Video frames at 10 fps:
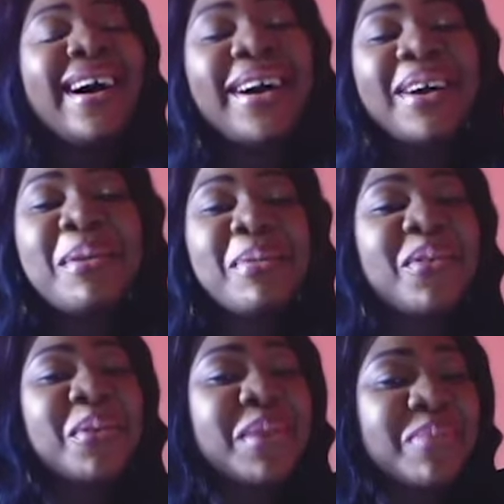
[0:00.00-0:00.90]

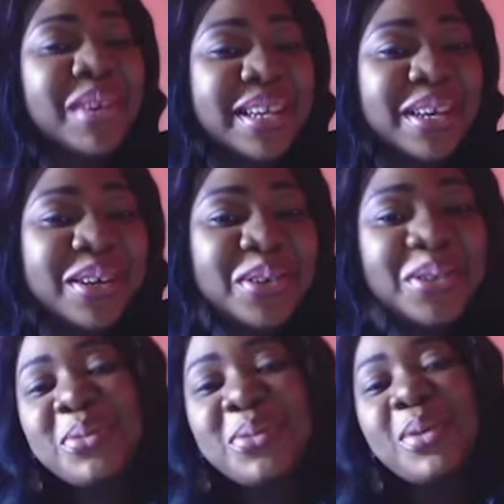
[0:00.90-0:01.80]
apart from me being a
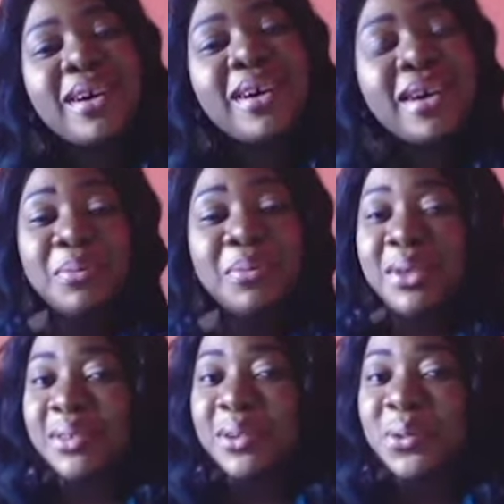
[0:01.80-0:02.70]
YouTuber, I'm a
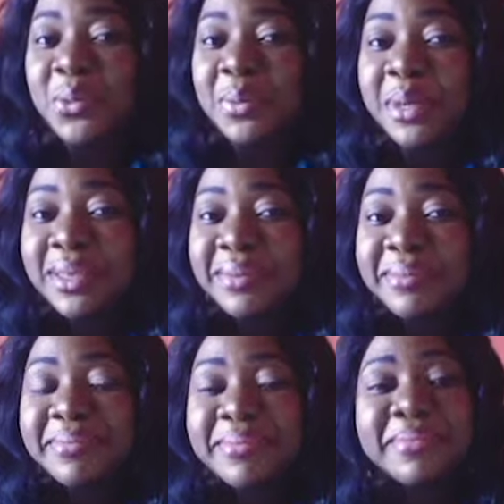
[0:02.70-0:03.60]
businesswoman.
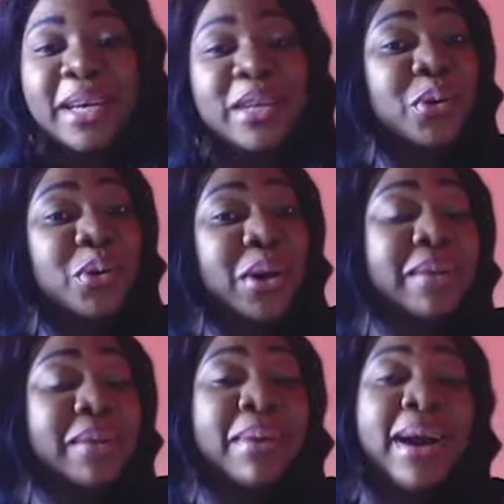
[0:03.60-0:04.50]
I
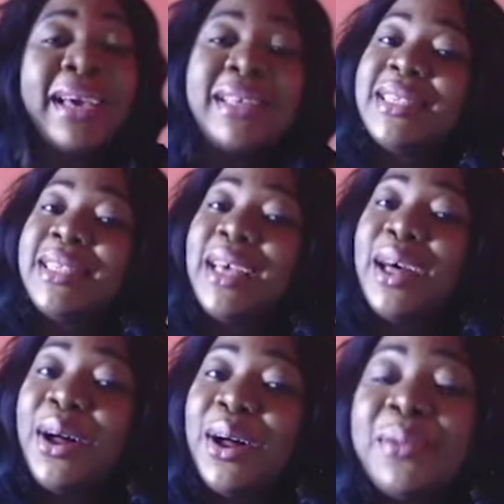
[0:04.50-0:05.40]
trade, I buy and
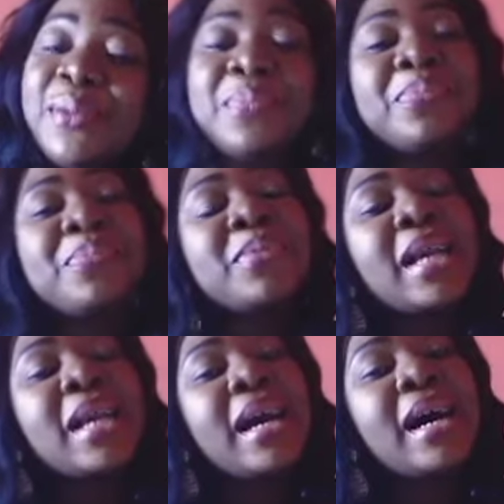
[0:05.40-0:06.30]
sell.
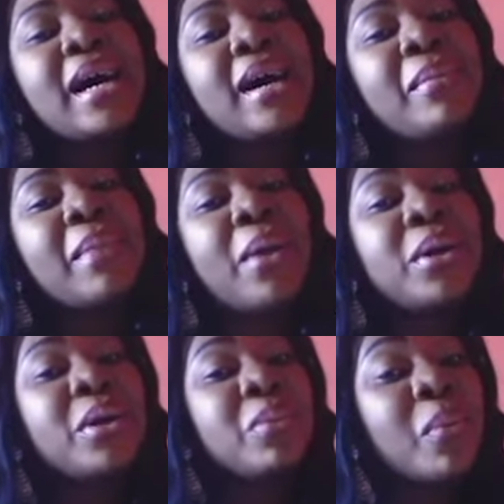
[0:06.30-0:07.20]
I
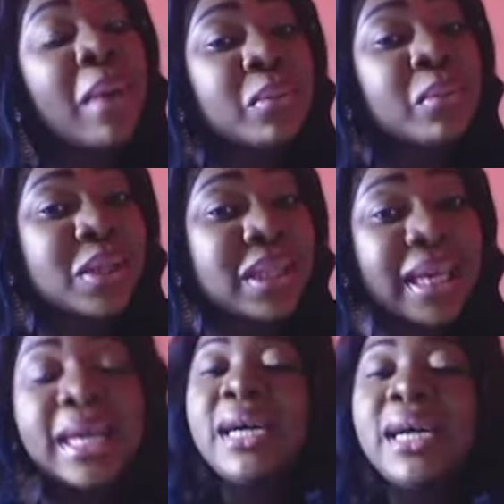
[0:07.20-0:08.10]
run a mobile
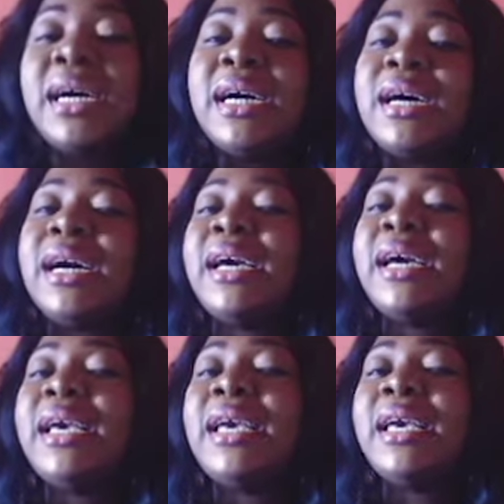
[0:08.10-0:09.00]
boutique.
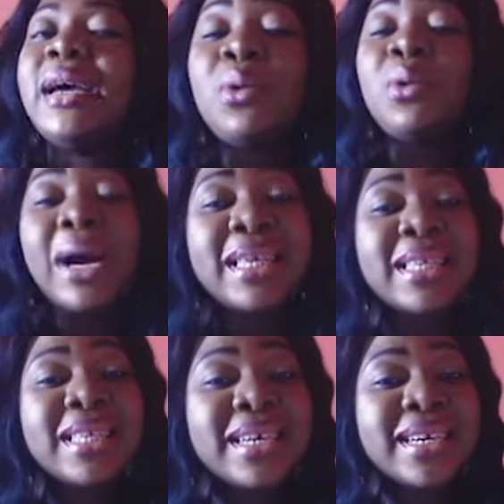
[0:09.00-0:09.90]
I am a
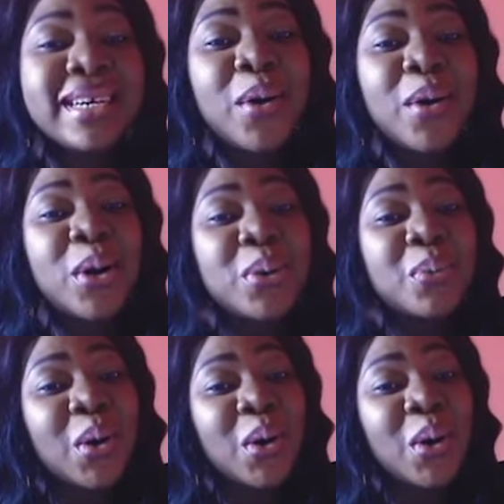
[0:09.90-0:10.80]
writer. I run a
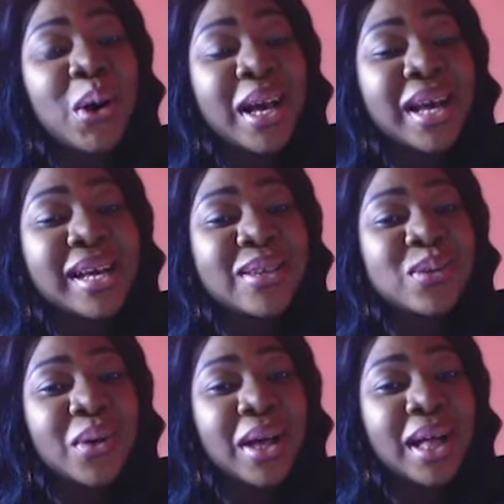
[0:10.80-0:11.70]
blog
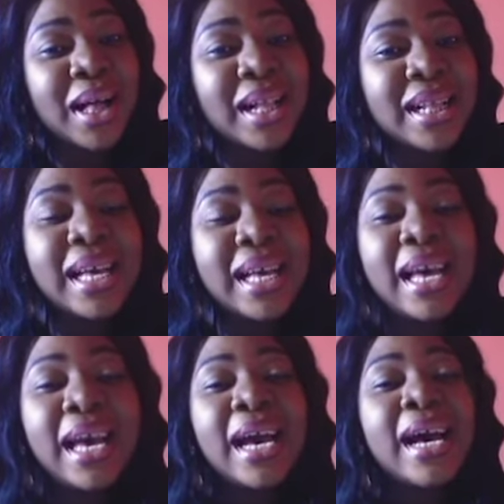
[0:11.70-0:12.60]
as well.
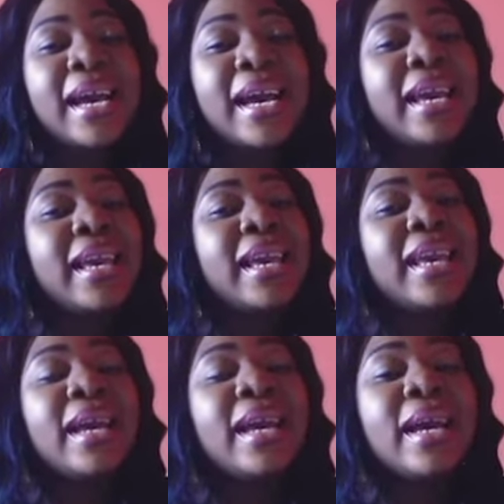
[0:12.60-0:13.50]

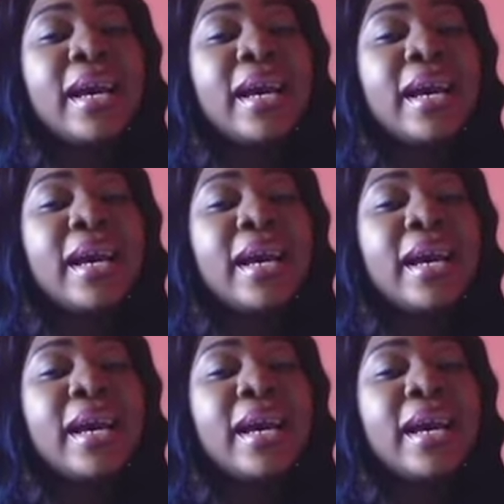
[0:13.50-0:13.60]
I